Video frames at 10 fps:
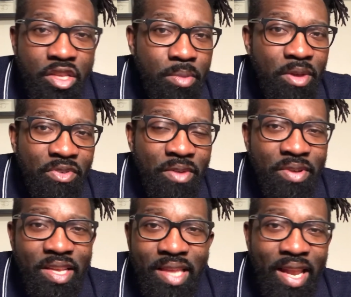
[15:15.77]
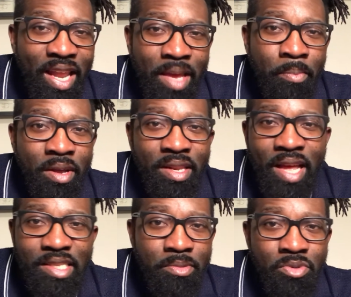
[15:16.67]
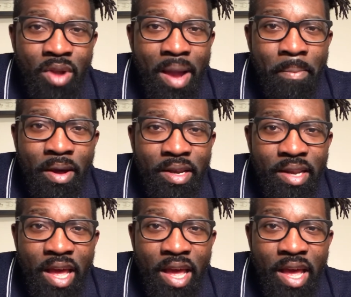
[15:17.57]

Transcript: do me a favor, hit that like button, that subscribe button,